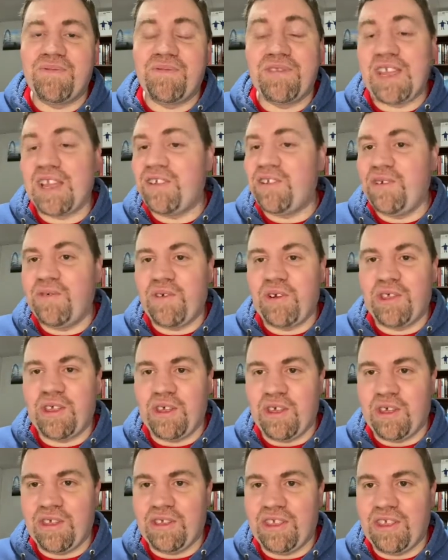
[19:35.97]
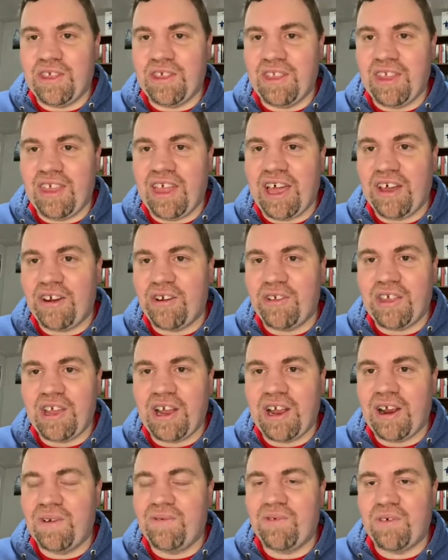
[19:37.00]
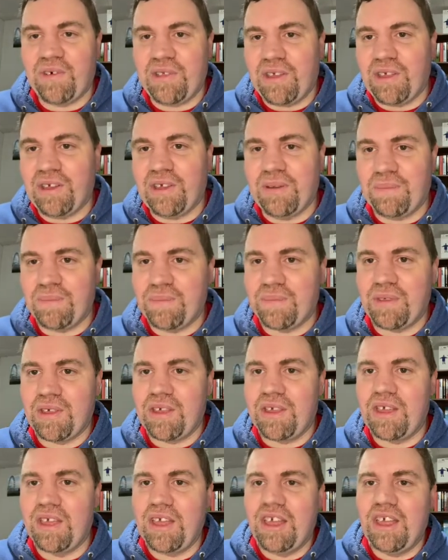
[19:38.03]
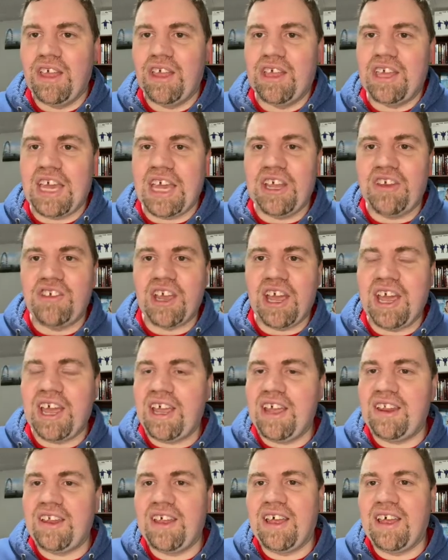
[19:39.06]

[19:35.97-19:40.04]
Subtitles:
thank you for the letter there and for the keychain.